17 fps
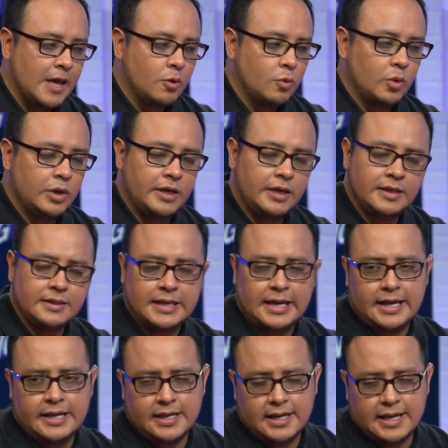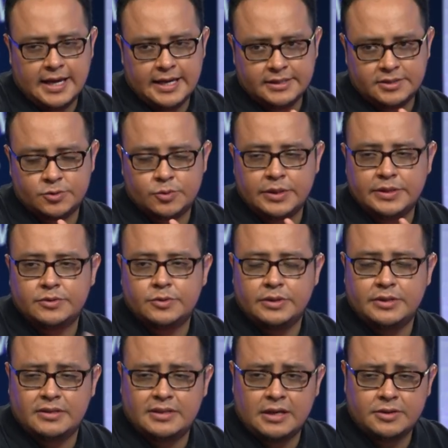We analyzed
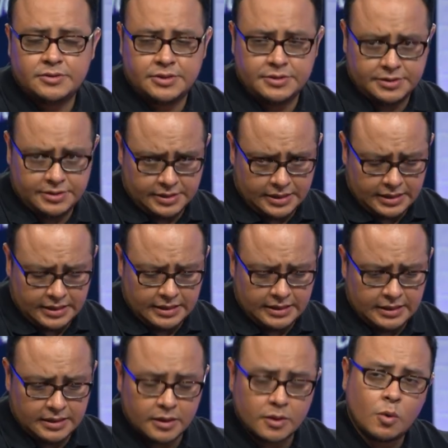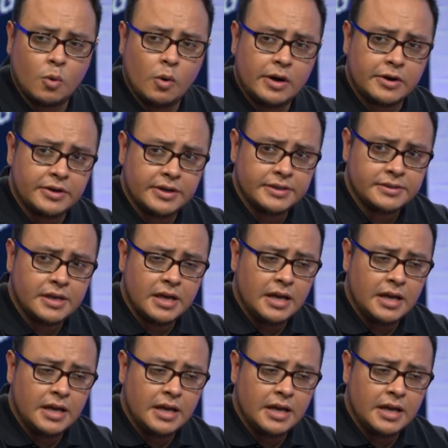twenty thousand uh, queries